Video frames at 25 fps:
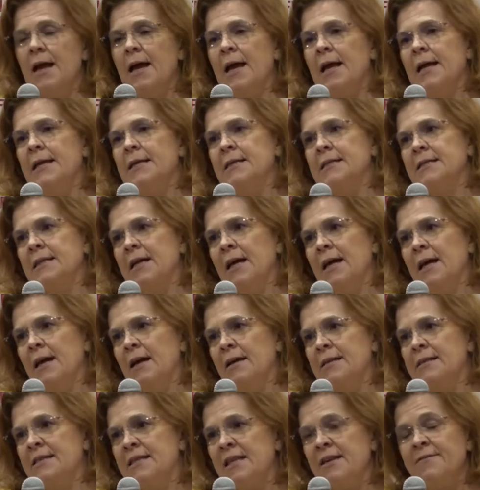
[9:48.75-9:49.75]
and
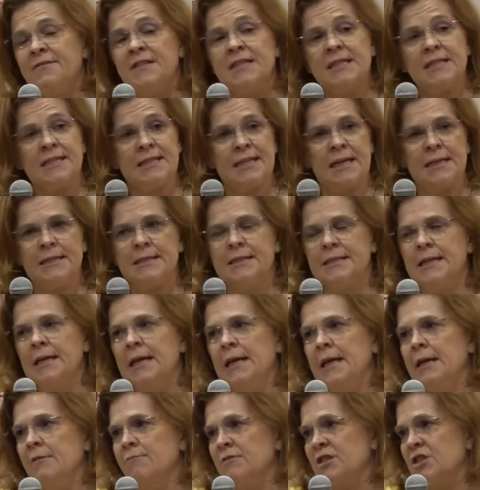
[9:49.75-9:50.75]
safety
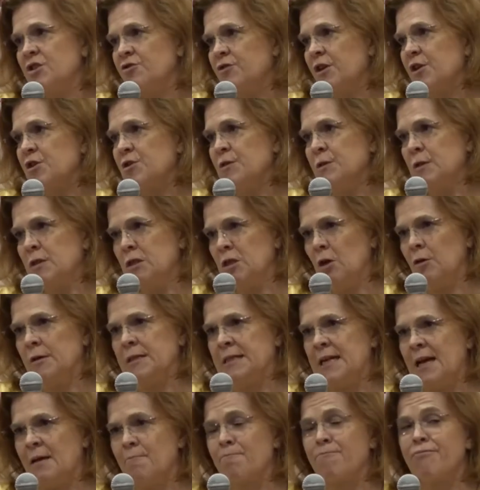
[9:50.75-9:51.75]
distancing, restrictions,
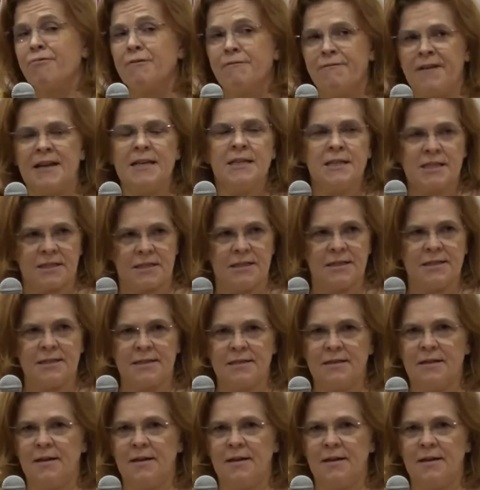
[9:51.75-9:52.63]
lockdown prevented